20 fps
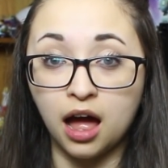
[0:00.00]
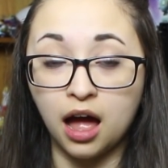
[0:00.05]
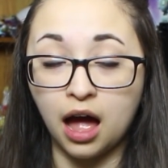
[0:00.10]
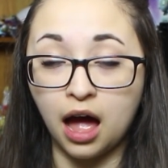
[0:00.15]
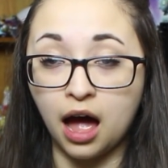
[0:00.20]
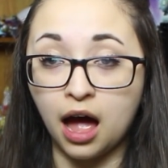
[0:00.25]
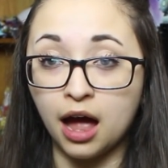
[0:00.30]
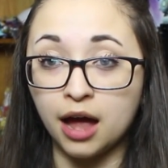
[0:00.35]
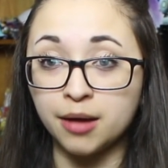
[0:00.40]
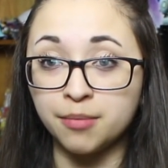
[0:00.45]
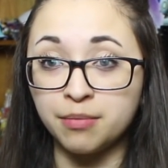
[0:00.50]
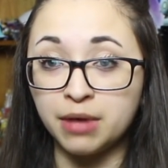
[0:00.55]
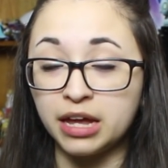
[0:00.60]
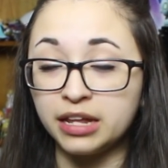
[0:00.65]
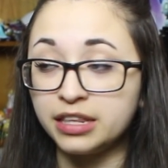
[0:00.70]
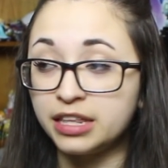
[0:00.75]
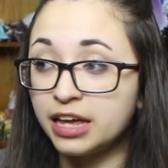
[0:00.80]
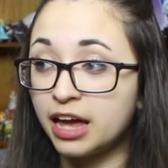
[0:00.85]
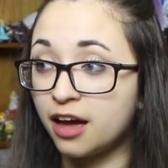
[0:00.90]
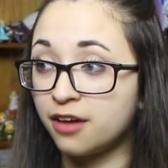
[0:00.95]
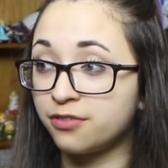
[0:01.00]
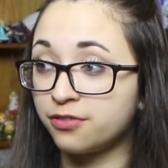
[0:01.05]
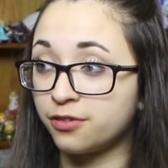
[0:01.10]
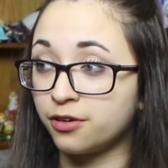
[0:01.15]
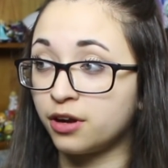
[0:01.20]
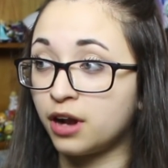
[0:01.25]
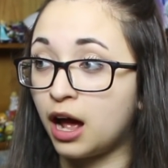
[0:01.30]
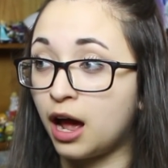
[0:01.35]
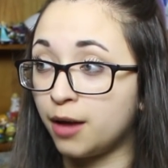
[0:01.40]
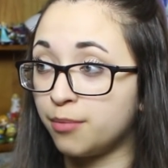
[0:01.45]
I made the
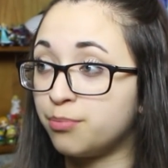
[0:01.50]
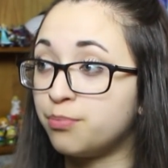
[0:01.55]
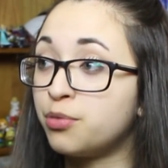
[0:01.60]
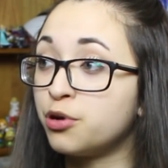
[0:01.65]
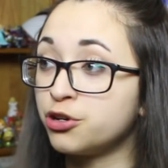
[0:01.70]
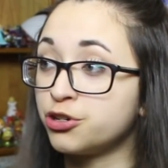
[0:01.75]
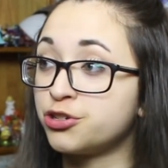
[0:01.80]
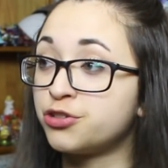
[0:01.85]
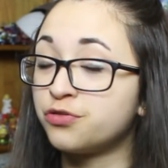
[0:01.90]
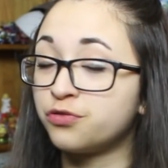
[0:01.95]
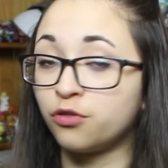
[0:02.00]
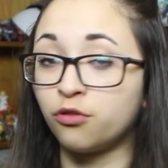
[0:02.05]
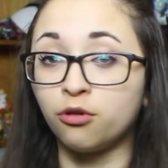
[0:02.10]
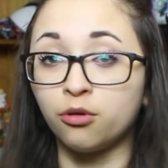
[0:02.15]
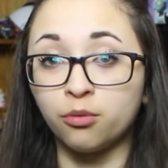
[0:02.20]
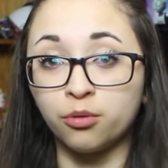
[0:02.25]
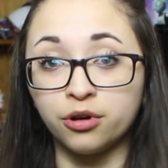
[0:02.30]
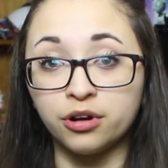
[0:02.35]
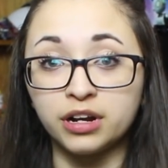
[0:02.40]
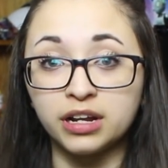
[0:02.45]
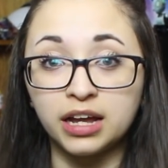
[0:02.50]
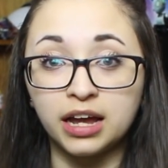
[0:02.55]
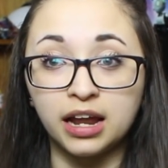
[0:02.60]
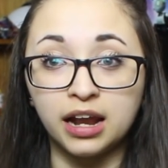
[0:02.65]
effort, I pushed forward,